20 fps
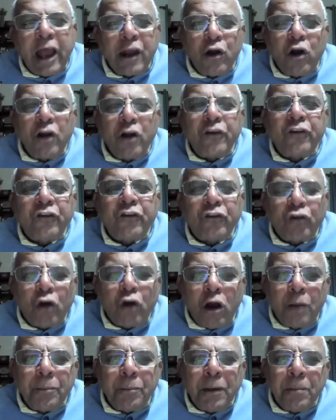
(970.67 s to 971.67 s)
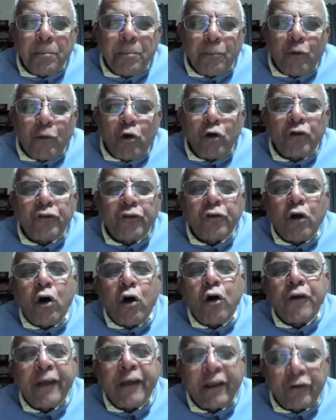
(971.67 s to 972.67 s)
cannot stop imports
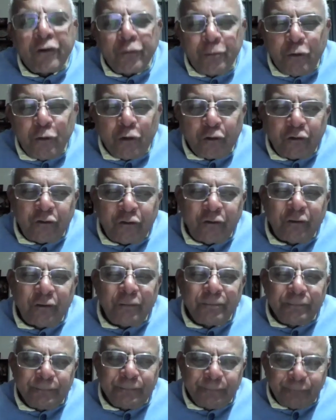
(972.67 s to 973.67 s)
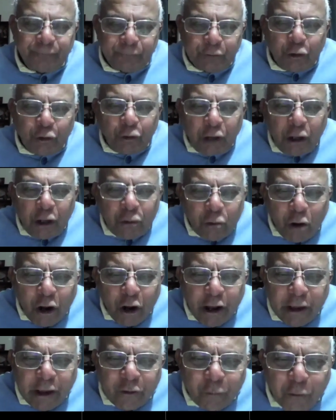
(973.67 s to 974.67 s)
or exports. Okay, you
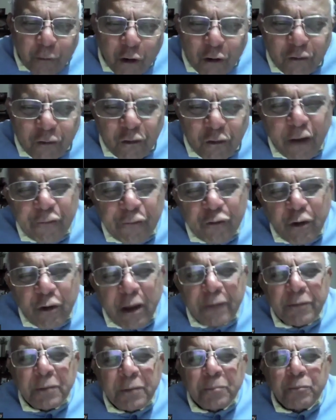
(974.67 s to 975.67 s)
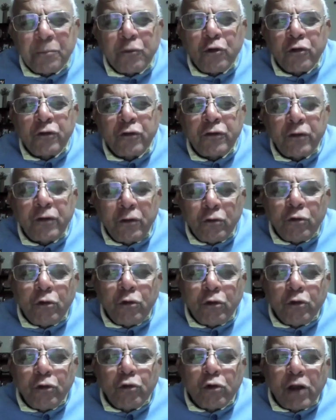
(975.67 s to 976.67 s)
want export, you have to have imports. You
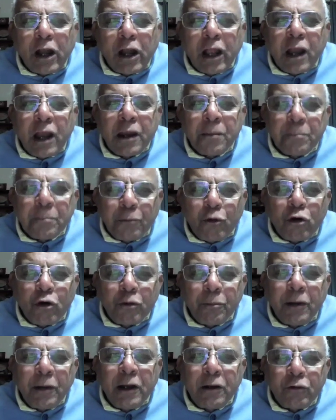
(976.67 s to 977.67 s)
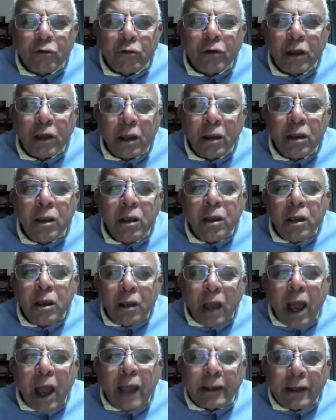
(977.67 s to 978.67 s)
look at our import bill today.
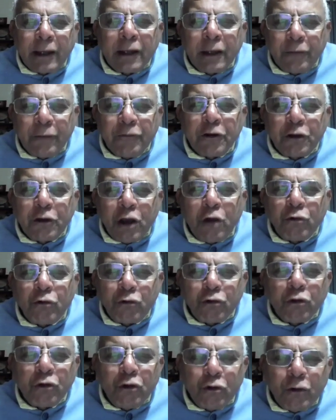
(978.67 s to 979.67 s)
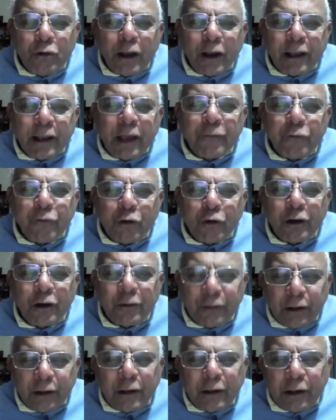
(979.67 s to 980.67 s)
I can give it out to you, and
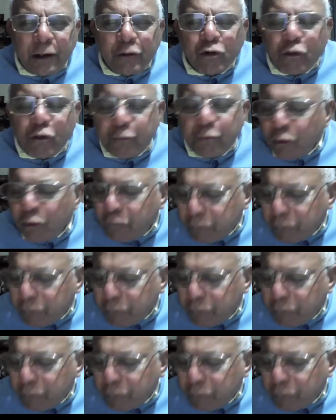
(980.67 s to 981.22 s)
therefore it would